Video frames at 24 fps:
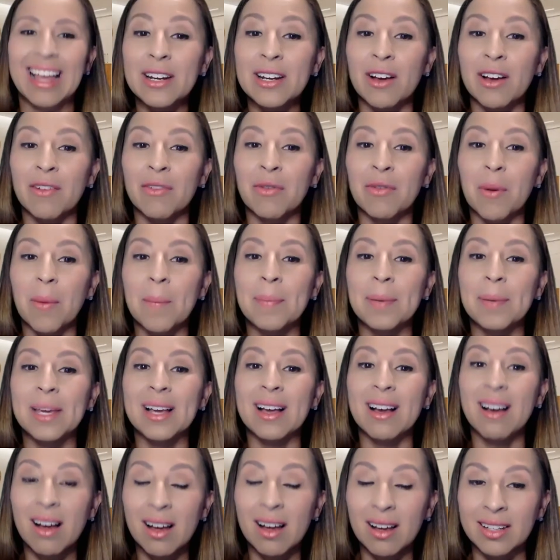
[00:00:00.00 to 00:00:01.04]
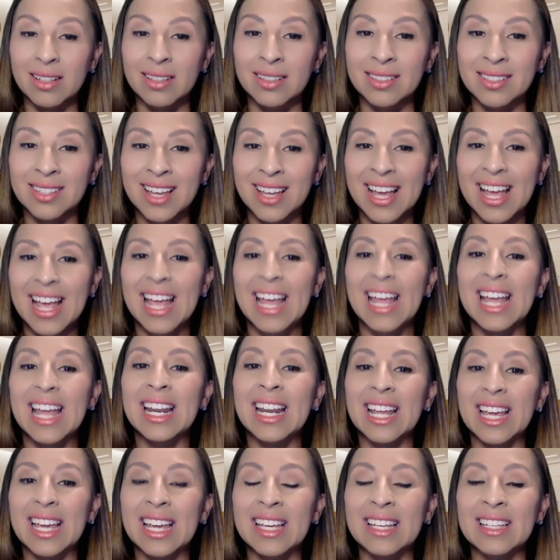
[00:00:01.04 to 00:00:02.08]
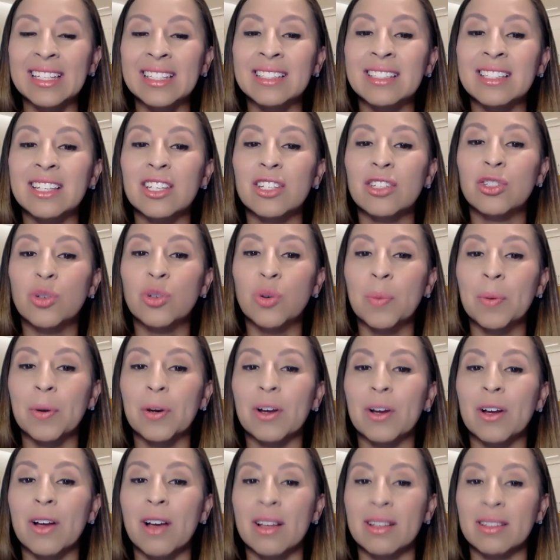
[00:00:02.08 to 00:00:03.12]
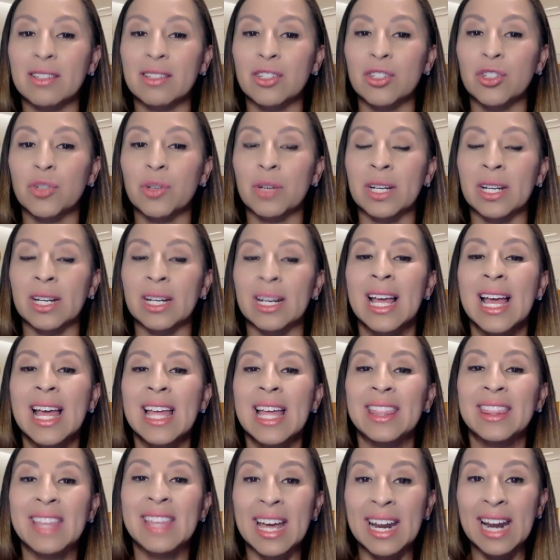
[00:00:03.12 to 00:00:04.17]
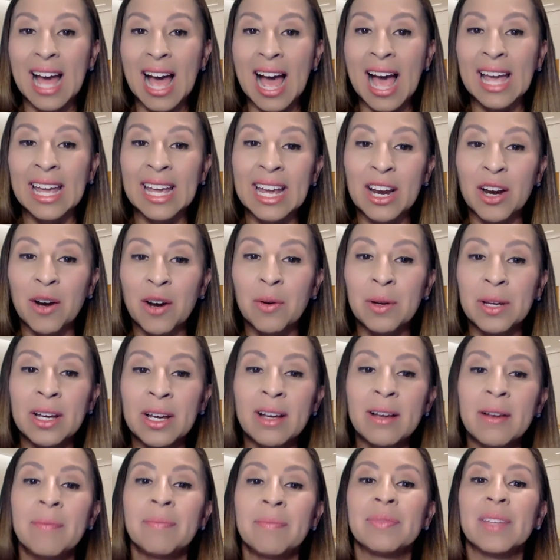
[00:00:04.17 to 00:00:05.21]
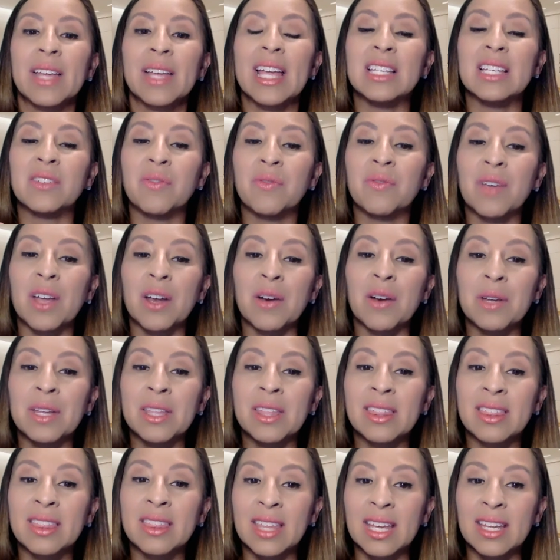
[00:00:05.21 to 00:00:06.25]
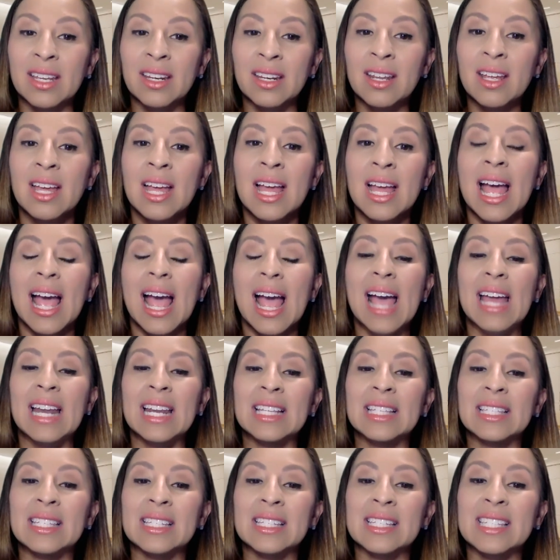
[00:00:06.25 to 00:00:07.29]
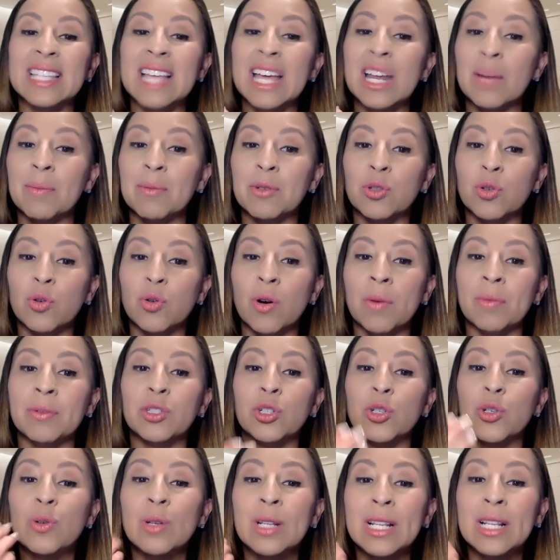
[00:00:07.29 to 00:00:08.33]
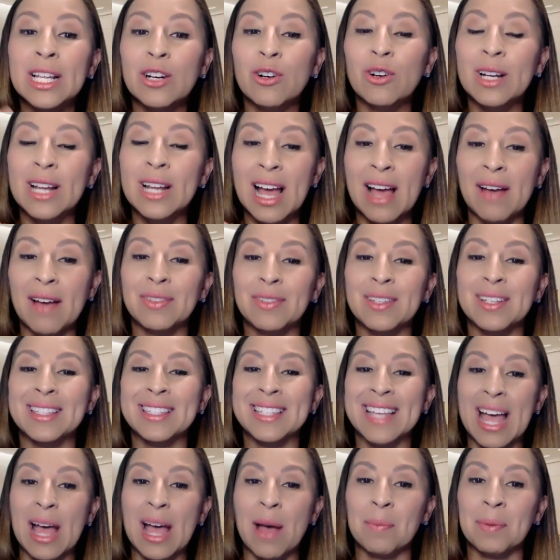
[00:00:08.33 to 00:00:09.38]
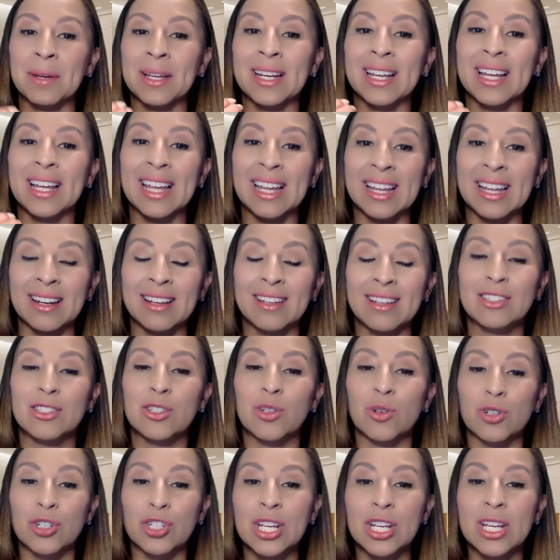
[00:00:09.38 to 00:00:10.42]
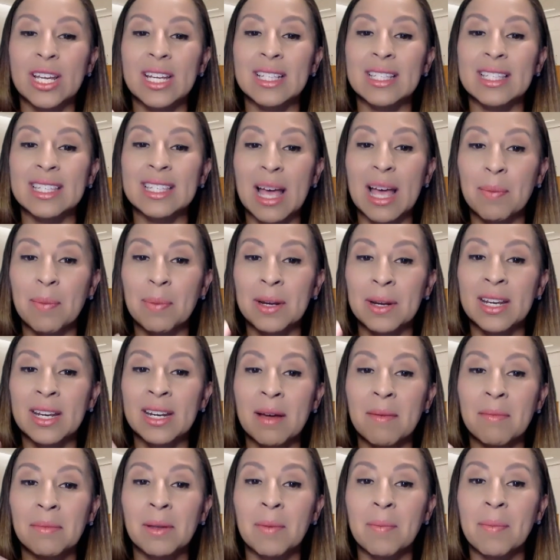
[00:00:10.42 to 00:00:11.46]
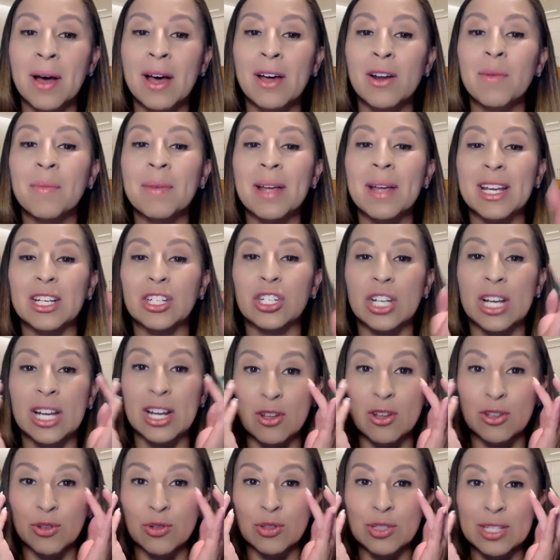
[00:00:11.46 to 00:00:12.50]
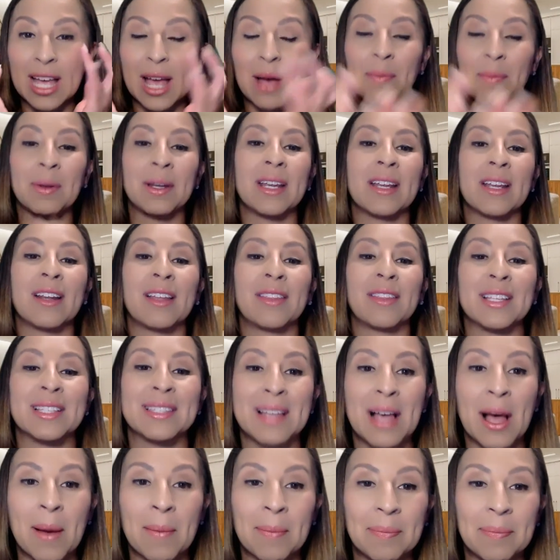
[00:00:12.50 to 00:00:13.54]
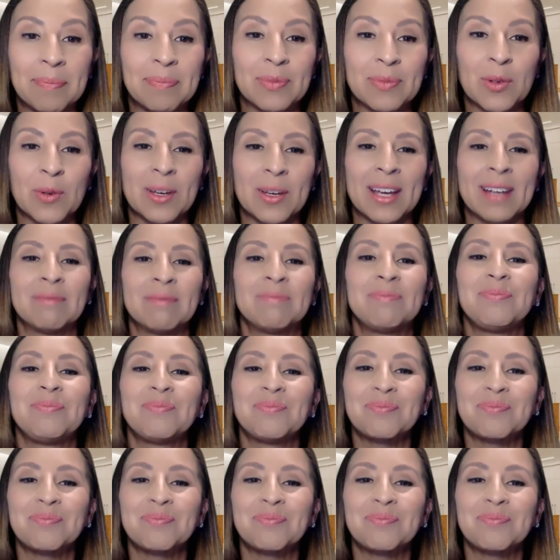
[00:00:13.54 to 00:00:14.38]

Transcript: enough because it is super concentrated. That eye area is very thin and it does not absorb. So you literally have to tap it in. So she can tap it in on the bottom and she can also tap it in on the top. Okay.